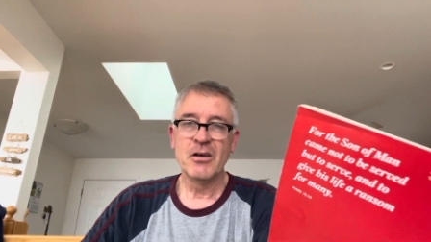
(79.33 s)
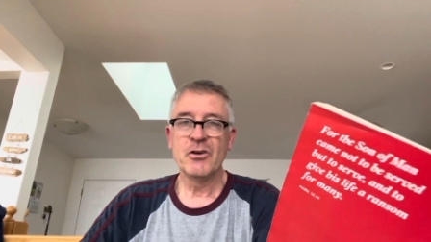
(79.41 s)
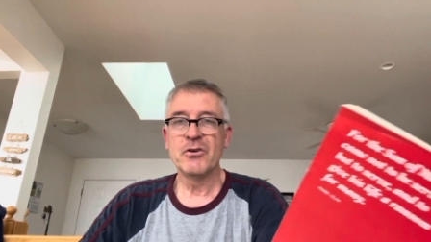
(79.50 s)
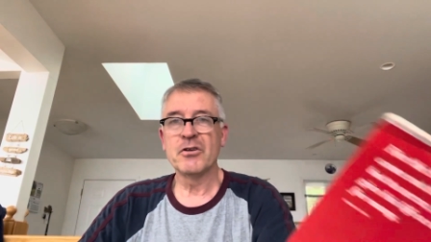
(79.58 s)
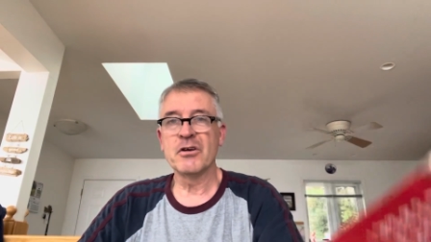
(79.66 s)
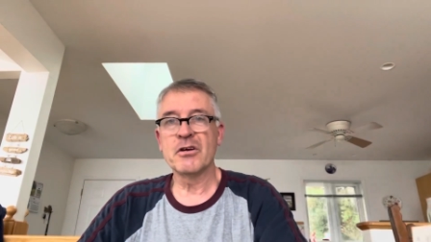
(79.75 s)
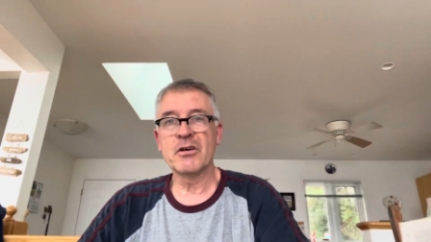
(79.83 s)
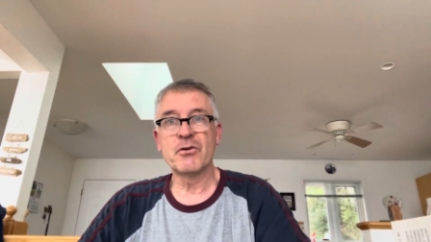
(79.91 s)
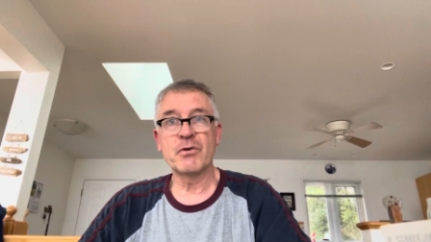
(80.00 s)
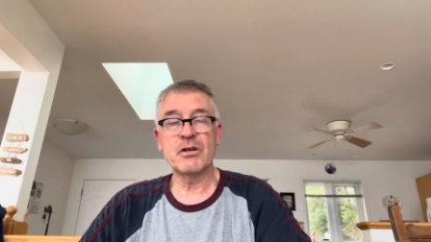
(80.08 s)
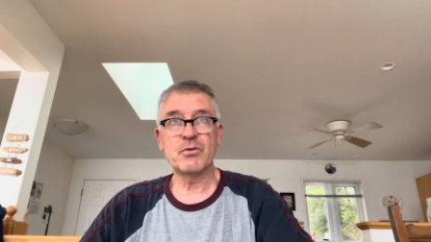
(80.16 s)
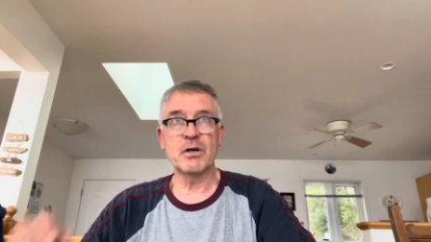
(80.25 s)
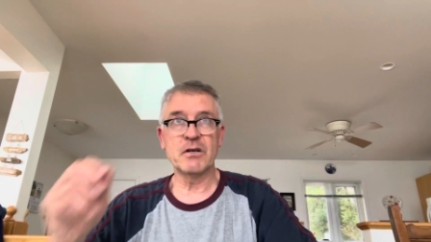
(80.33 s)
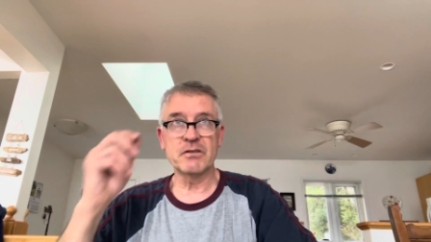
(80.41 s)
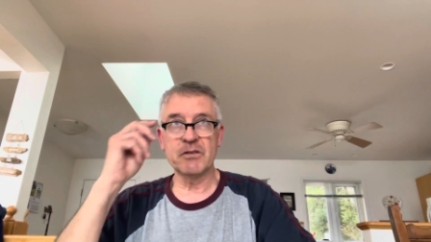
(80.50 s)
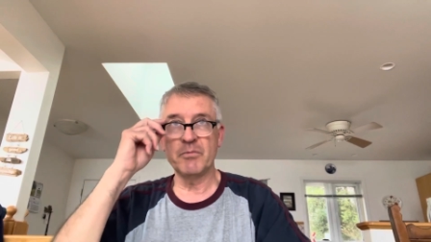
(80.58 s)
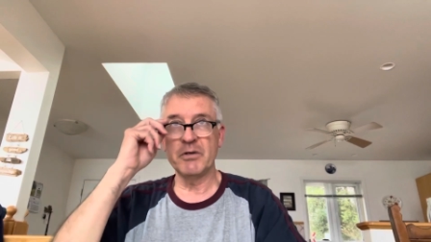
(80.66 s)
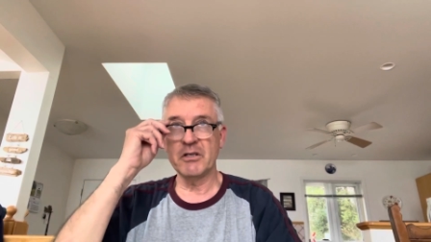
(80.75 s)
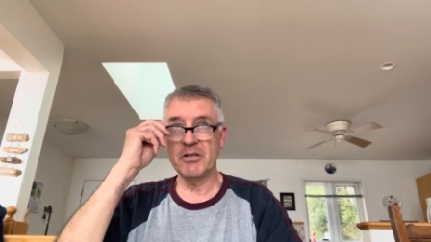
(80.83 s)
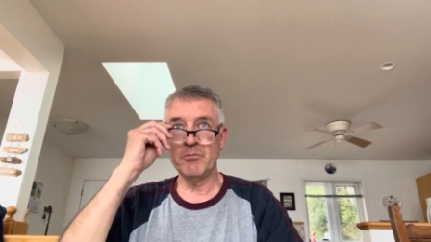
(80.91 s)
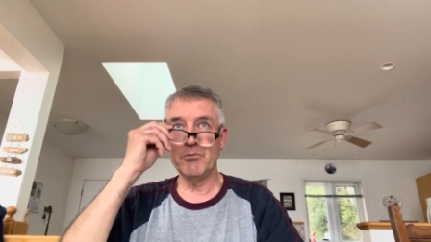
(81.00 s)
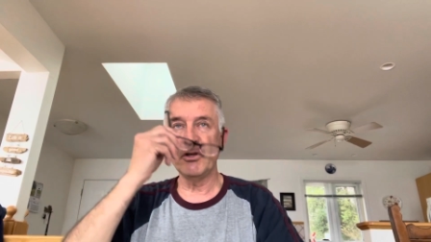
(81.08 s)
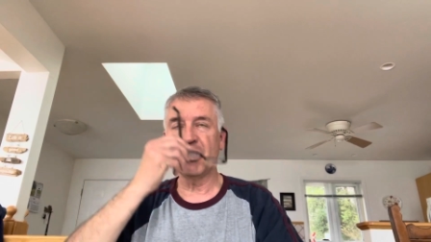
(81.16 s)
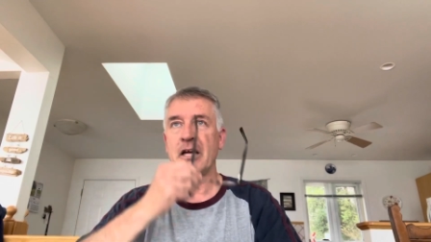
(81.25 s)
You know, the grade 12s have been
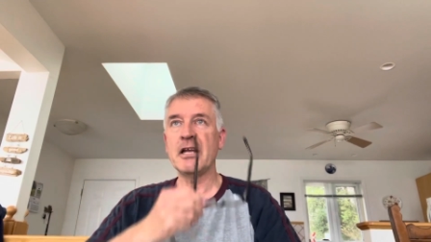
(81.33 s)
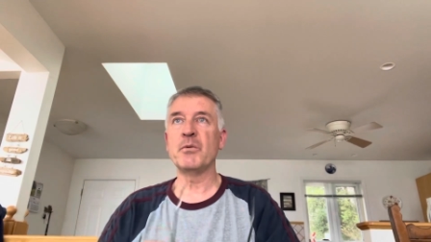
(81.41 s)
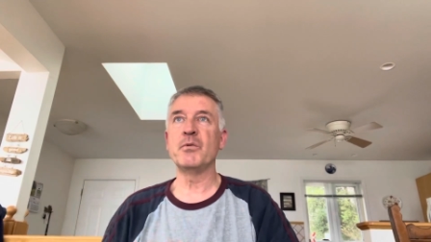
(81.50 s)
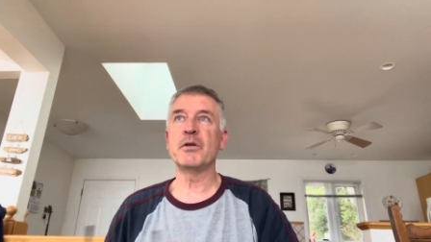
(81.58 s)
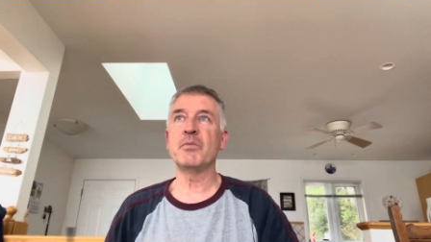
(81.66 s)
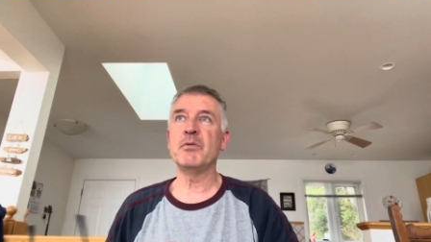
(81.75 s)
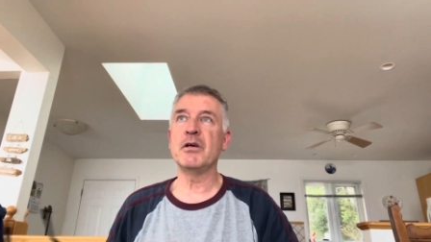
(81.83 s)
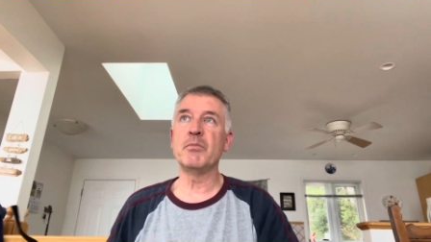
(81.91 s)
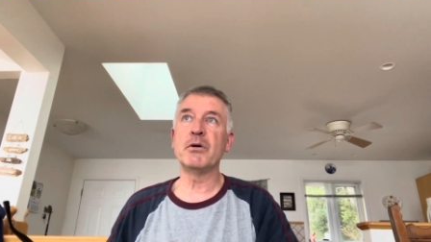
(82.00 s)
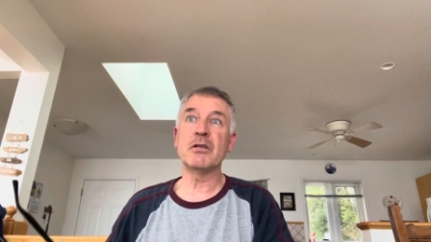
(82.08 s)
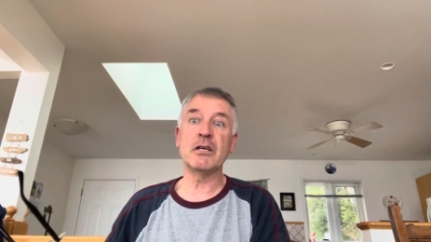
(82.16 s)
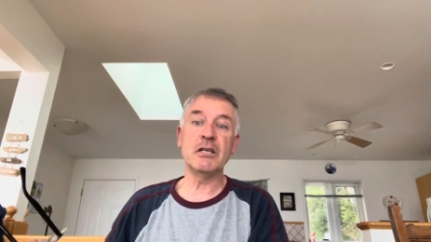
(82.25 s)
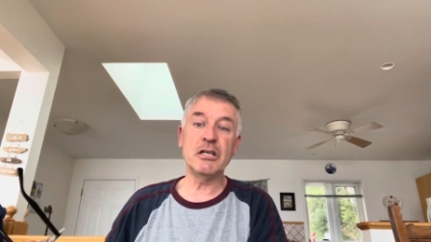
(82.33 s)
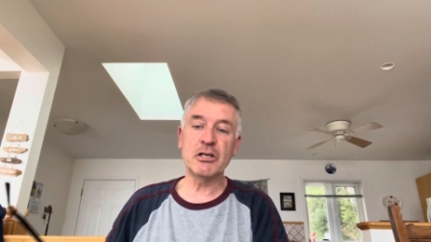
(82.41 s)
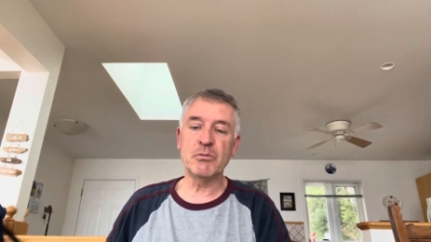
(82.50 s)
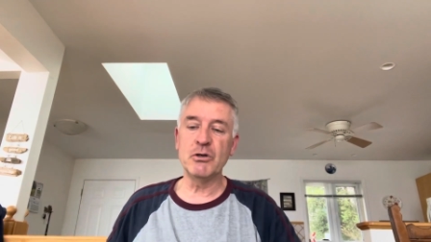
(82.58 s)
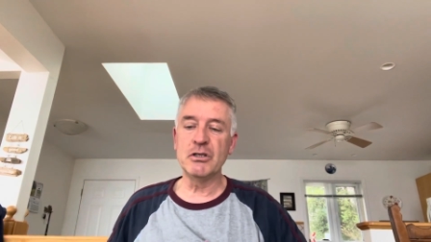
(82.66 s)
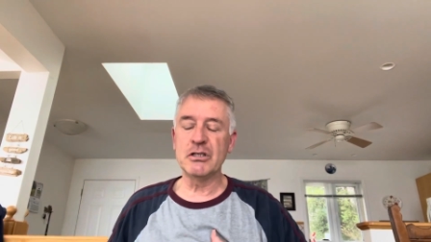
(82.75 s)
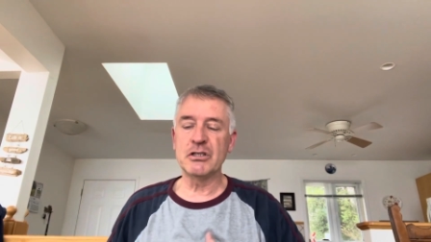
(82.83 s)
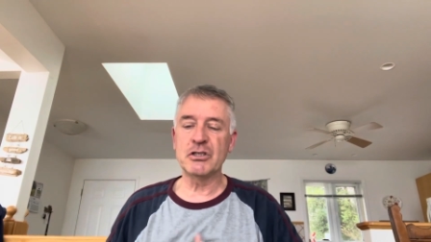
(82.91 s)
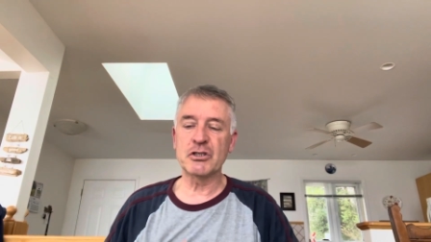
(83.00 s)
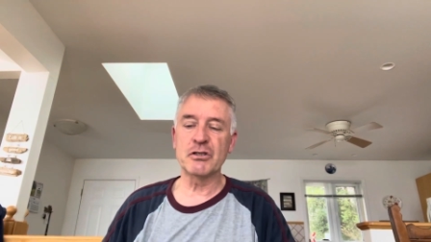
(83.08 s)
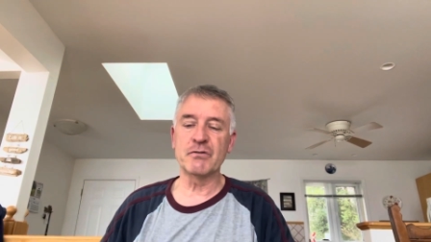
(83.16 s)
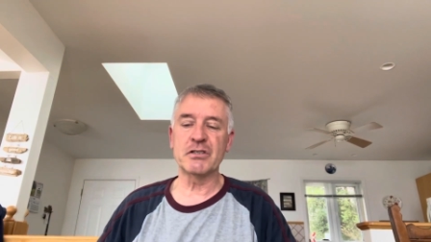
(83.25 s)
communicating with me about they need community
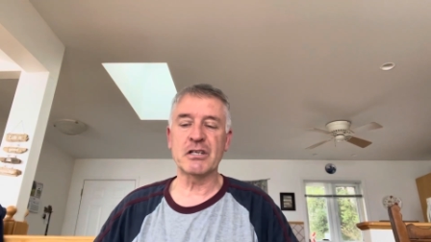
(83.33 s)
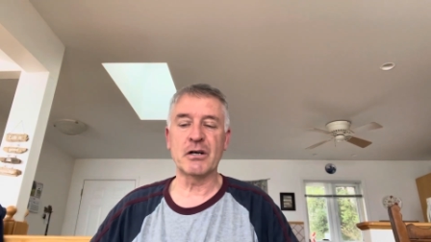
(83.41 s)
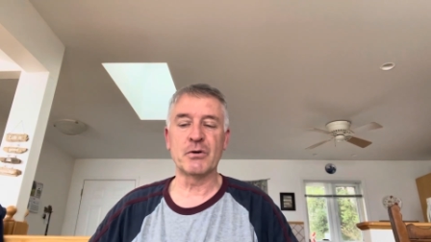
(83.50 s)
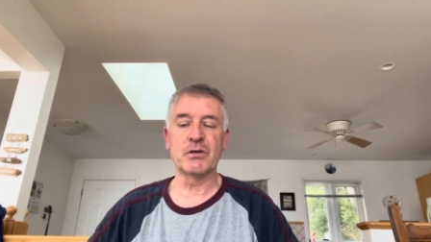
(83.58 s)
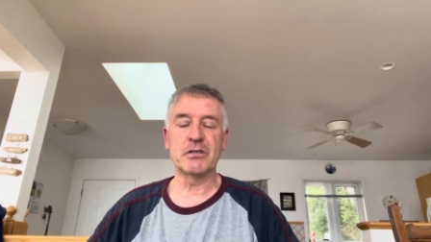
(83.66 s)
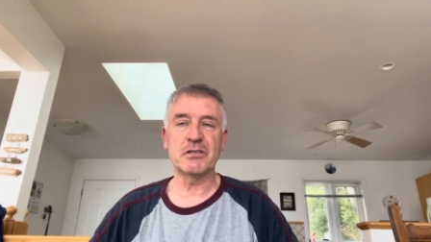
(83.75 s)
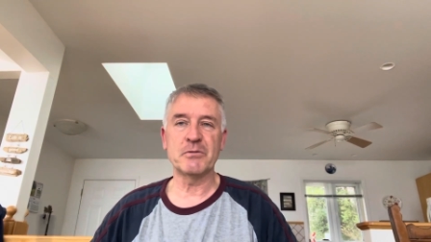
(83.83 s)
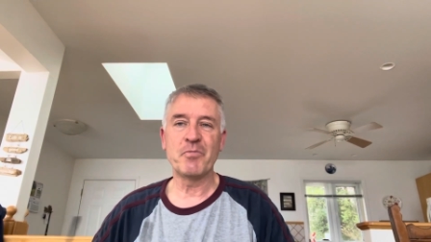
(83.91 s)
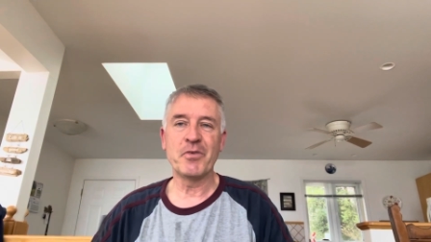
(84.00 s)
service hours